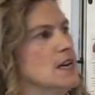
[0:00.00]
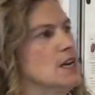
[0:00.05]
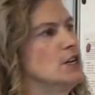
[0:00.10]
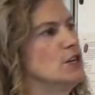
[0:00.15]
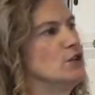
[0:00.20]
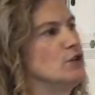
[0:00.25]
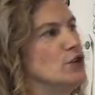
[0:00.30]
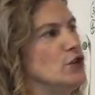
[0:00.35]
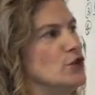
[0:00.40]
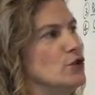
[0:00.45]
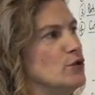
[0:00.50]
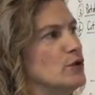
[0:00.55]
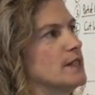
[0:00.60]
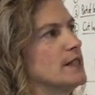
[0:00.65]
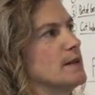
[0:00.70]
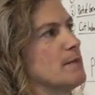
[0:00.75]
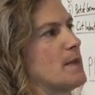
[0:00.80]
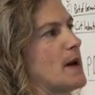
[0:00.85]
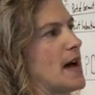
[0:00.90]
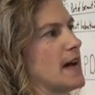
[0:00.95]
You use
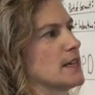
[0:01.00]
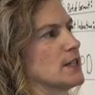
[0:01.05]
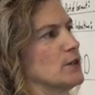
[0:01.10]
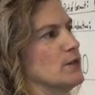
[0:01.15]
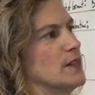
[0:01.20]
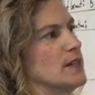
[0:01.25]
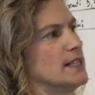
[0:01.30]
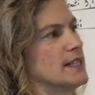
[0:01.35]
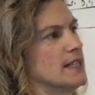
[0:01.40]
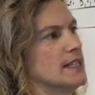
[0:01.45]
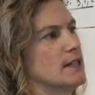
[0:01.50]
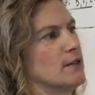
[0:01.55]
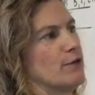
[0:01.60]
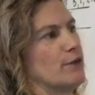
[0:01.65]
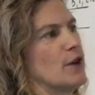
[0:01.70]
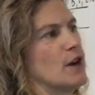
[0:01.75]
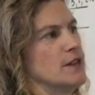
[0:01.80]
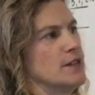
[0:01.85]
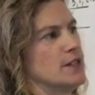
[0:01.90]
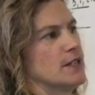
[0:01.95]
the back. So this is the
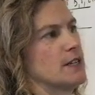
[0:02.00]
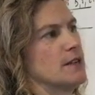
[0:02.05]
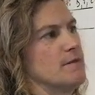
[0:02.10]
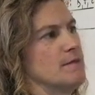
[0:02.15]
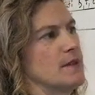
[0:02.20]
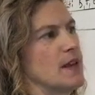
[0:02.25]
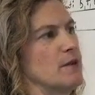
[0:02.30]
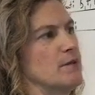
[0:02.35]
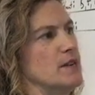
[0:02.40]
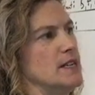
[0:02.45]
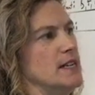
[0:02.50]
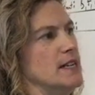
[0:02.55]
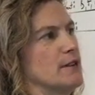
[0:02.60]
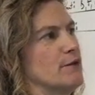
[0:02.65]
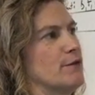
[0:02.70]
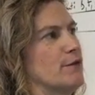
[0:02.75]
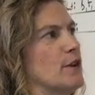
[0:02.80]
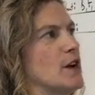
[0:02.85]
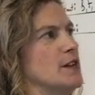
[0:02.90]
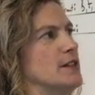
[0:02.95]
front, and we need a
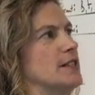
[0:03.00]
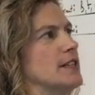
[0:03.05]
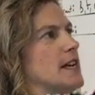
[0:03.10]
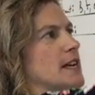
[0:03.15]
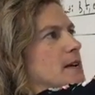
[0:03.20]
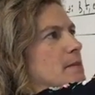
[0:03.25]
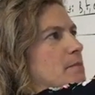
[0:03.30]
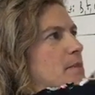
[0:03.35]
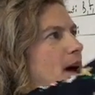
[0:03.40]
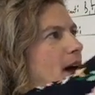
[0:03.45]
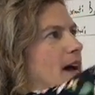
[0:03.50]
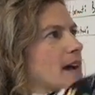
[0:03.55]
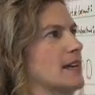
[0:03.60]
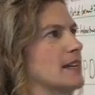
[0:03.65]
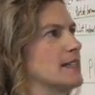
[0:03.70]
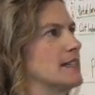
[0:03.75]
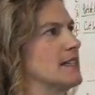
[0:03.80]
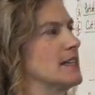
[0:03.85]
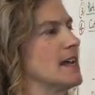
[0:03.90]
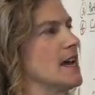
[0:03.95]
front and a
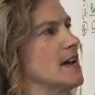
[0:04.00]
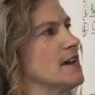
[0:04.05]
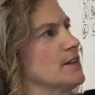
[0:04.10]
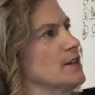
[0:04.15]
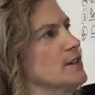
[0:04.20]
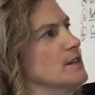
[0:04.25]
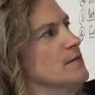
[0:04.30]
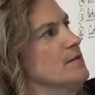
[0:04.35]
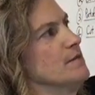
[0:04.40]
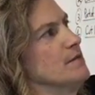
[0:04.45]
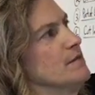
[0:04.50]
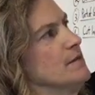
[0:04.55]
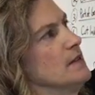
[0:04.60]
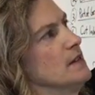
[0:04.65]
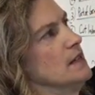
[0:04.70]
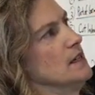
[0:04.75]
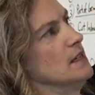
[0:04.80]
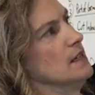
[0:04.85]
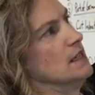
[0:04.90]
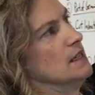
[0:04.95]
back together.
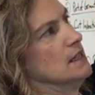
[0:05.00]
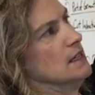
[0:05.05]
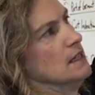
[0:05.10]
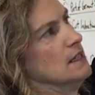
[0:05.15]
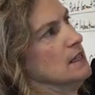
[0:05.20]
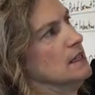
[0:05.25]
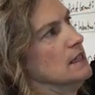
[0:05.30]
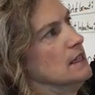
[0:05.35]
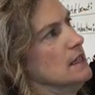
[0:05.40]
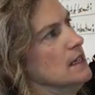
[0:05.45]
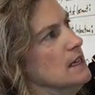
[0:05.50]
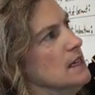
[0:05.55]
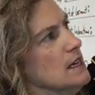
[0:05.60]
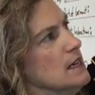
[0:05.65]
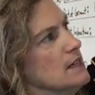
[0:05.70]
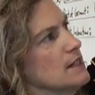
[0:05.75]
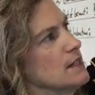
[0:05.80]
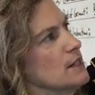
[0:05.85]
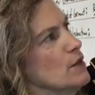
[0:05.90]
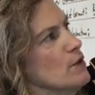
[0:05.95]

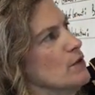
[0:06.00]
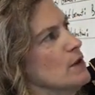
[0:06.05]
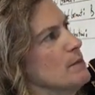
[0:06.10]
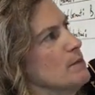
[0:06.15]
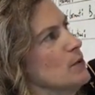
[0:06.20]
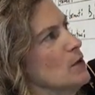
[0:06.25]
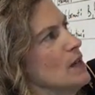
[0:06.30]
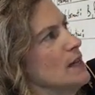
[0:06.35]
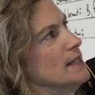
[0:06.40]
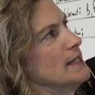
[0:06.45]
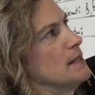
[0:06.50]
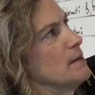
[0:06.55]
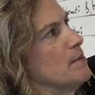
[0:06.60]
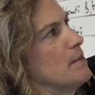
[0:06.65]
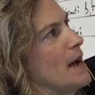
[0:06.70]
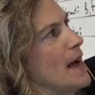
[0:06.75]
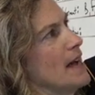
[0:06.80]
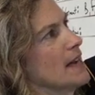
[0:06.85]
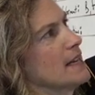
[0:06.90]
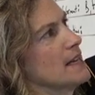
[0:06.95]
So we place the
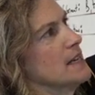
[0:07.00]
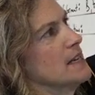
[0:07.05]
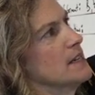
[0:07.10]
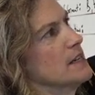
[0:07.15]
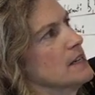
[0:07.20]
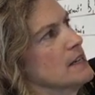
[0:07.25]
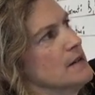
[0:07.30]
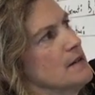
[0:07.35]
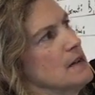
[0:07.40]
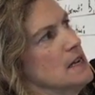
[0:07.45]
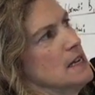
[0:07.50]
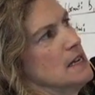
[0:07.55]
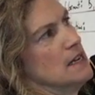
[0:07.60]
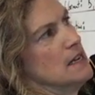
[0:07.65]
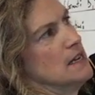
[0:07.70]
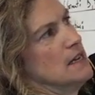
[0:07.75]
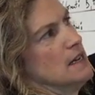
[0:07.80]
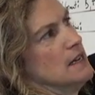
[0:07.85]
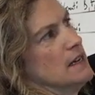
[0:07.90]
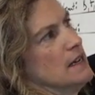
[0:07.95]
back here
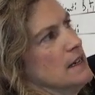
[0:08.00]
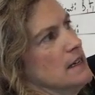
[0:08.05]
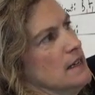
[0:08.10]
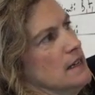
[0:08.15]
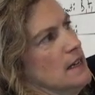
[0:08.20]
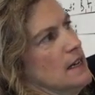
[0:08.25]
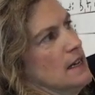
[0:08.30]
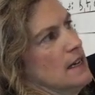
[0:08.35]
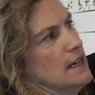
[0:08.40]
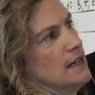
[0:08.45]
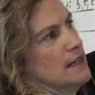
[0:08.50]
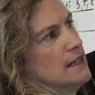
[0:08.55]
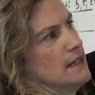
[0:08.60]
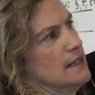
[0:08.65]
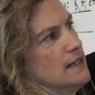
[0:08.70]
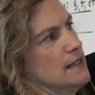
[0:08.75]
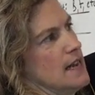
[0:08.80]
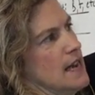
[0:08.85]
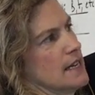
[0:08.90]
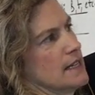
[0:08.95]

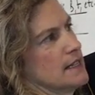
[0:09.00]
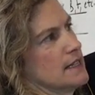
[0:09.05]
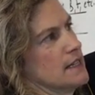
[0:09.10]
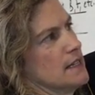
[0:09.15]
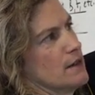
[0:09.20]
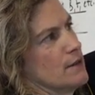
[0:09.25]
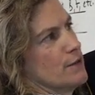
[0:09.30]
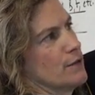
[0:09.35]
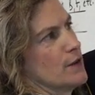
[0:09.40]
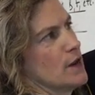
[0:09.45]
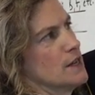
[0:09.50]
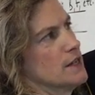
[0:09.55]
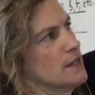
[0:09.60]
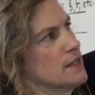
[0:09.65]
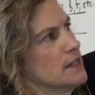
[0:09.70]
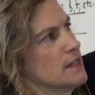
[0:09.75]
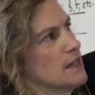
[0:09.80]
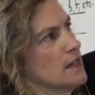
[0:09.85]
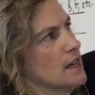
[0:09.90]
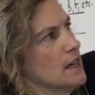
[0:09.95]
next to the
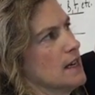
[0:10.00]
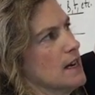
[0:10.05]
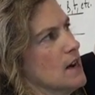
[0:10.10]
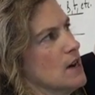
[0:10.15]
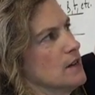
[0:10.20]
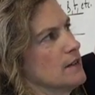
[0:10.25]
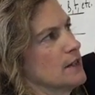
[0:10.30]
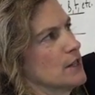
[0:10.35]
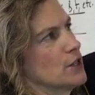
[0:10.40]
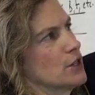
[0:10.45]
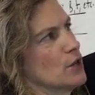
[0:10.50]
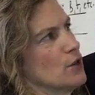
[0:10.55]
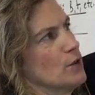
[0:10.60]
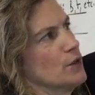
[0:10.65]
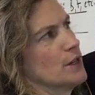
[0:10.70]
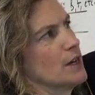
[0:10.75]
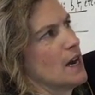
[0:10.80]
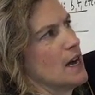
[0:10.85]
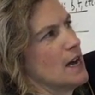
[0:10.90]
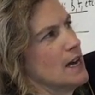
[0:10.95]
front along the
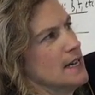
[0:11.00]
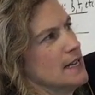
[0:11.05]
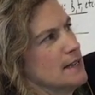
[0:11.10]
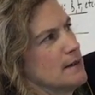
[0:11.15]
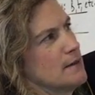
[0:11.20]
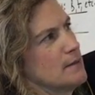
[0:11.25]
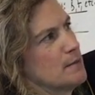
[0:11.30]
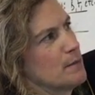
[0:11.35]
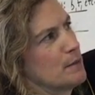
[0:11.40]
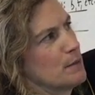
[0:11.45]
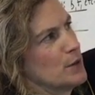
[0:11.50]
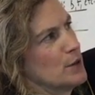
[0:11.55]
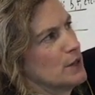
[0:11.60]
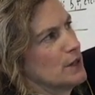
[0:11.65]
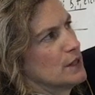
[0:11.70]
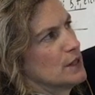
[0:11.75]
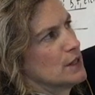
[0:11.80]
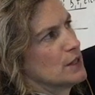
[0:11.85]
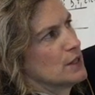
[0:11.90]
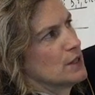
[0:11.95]
shoulder line,
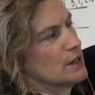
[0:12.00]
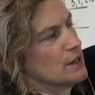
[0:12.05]
put the